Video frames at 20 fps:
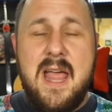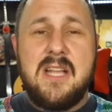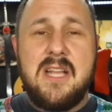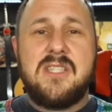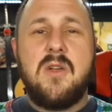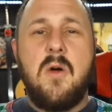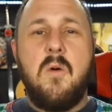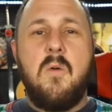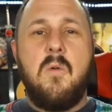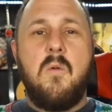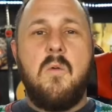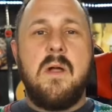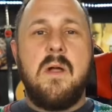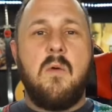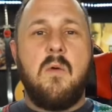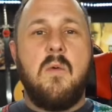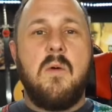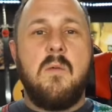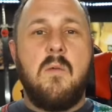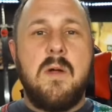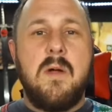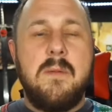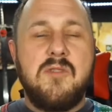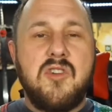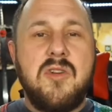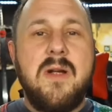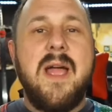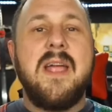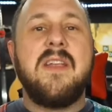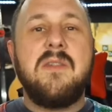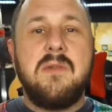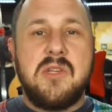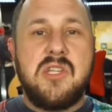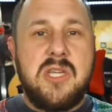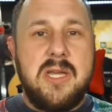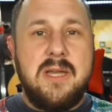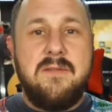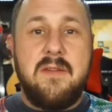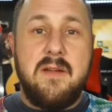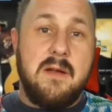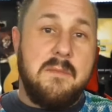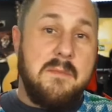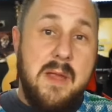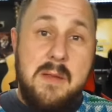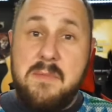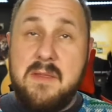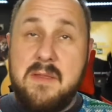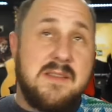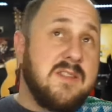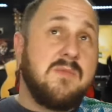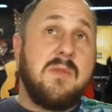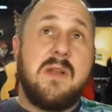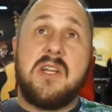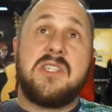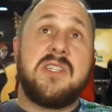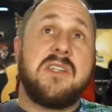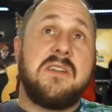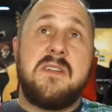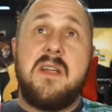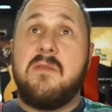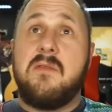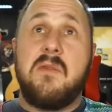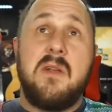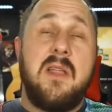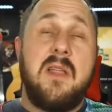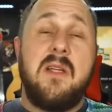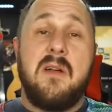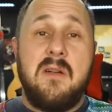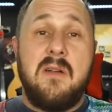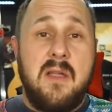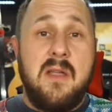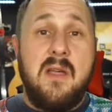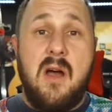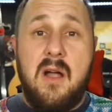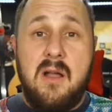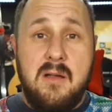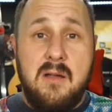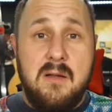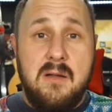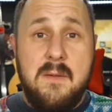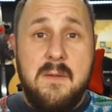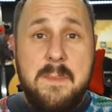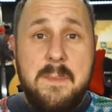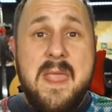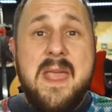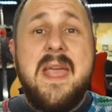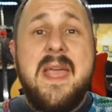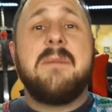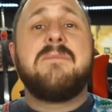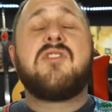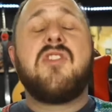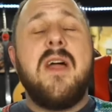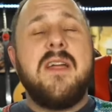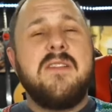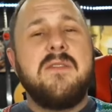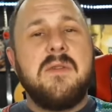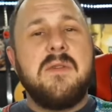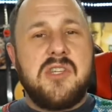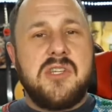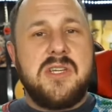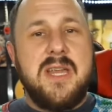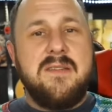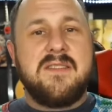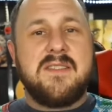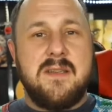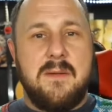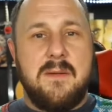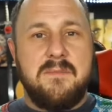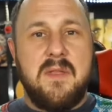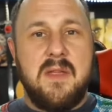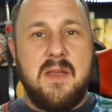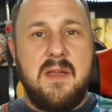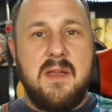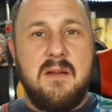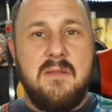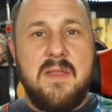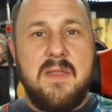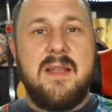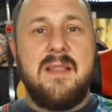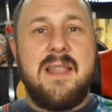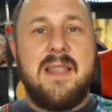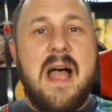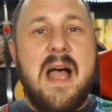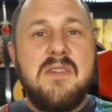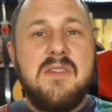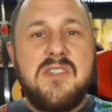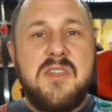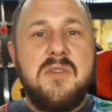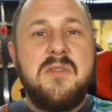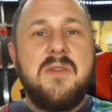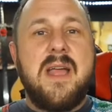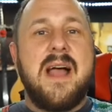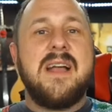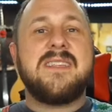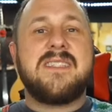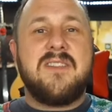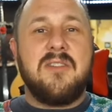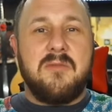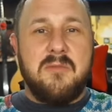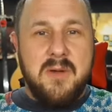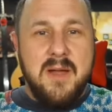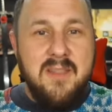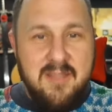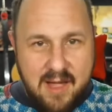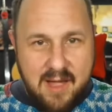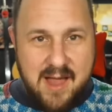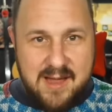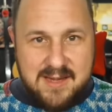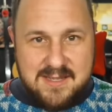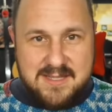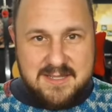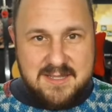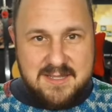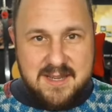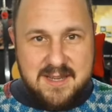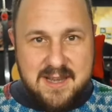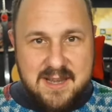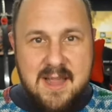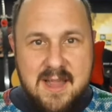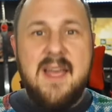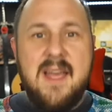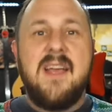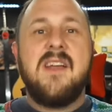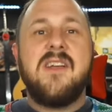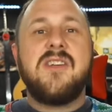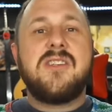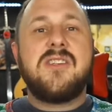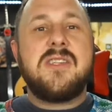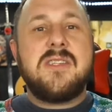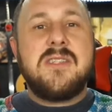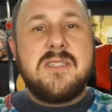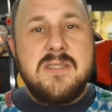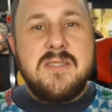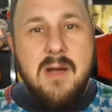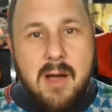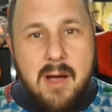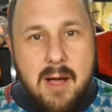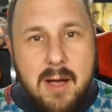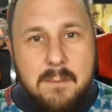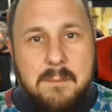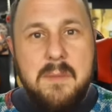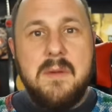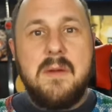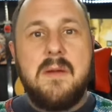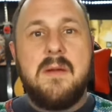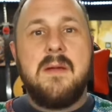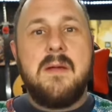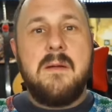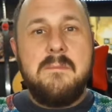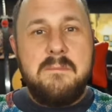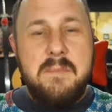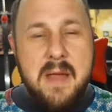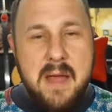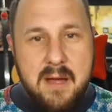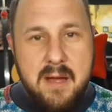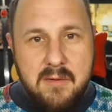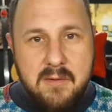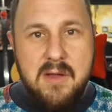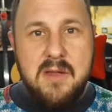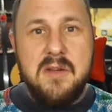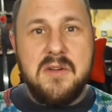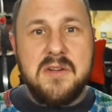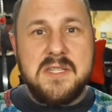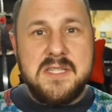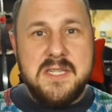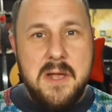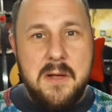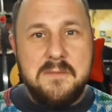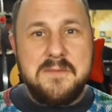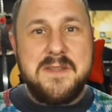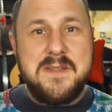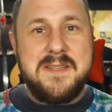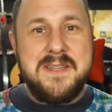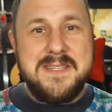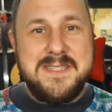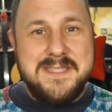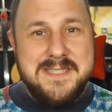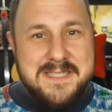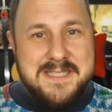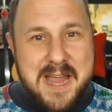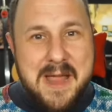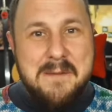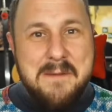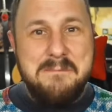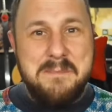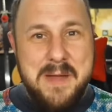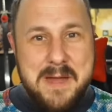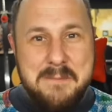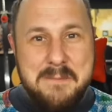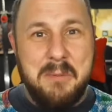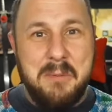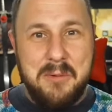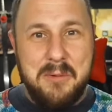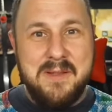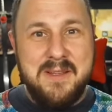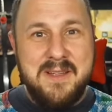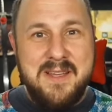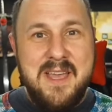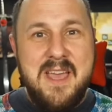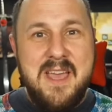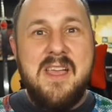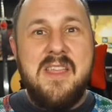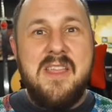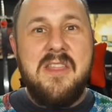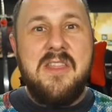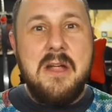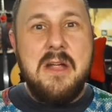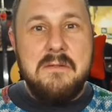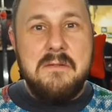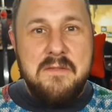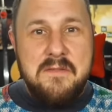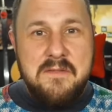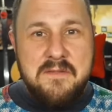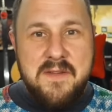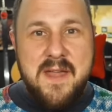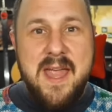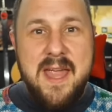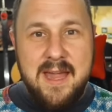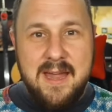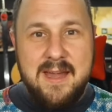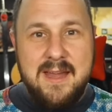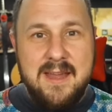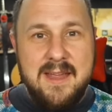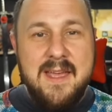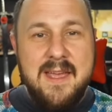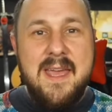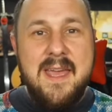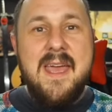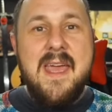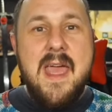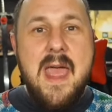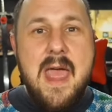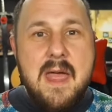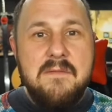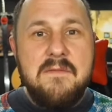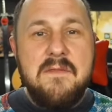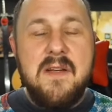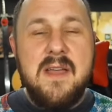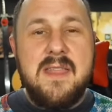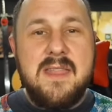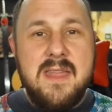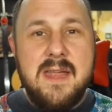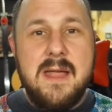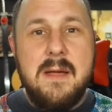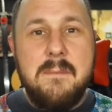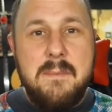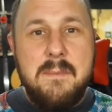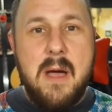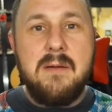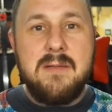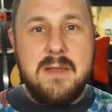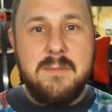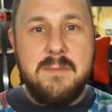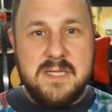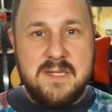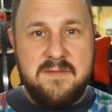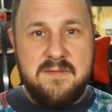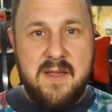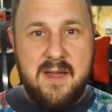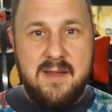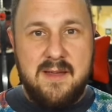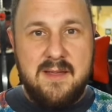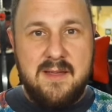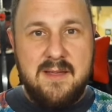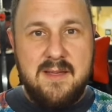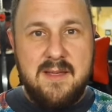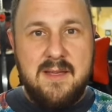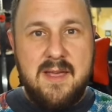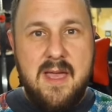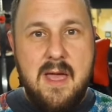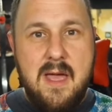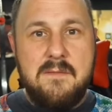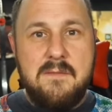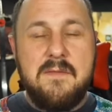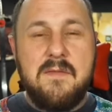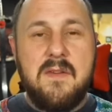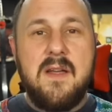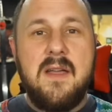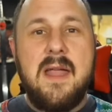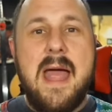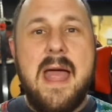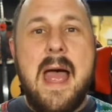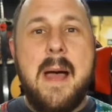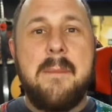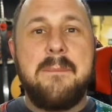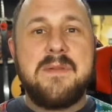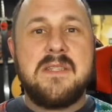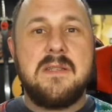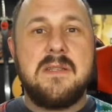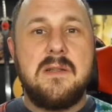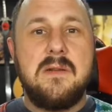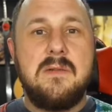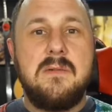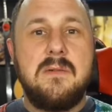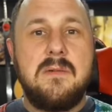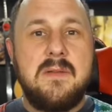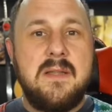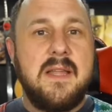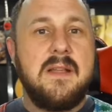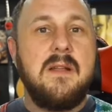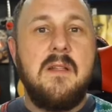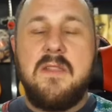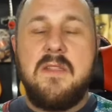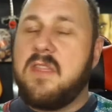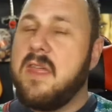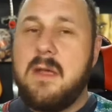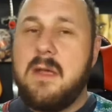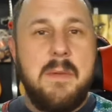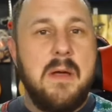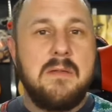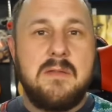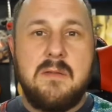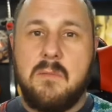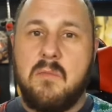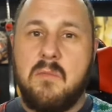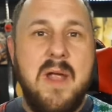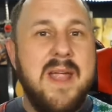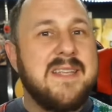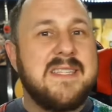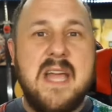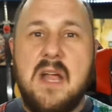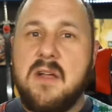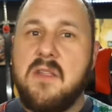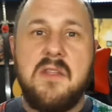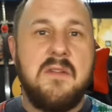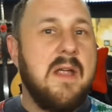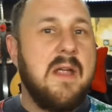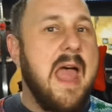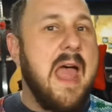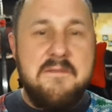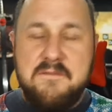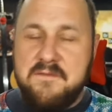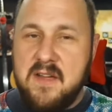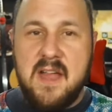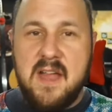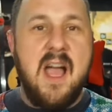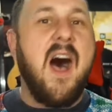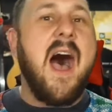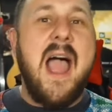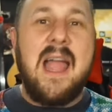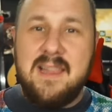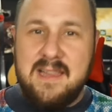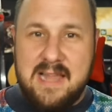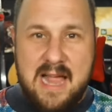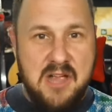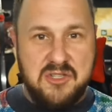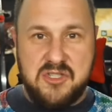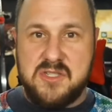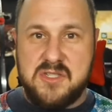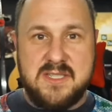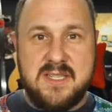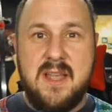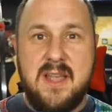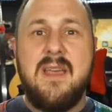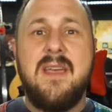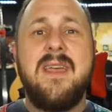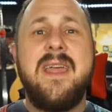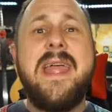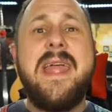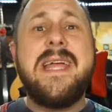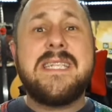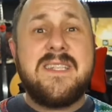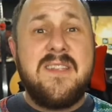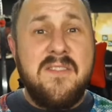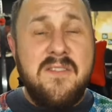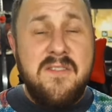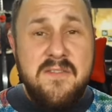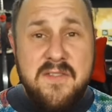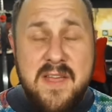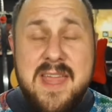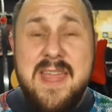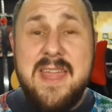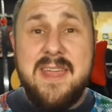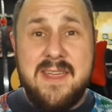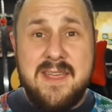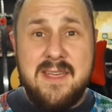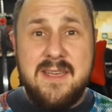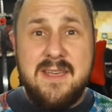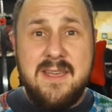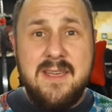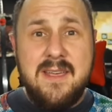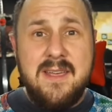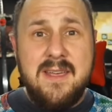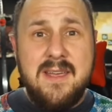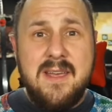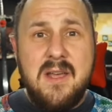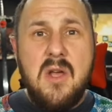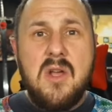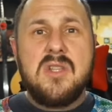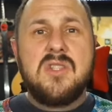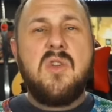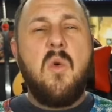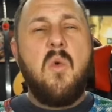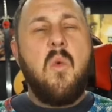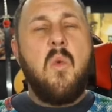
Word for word: And so, what, what I'm trying to achieve here, and maybe this is what I should have done really early on, I'm trying to achieve something here that allows you guys to realize stop comparing yourself to these damn people. They're fake. Everything about them is fake. Every absolute little thing about them, right down to their effing eyelashes, is fake. So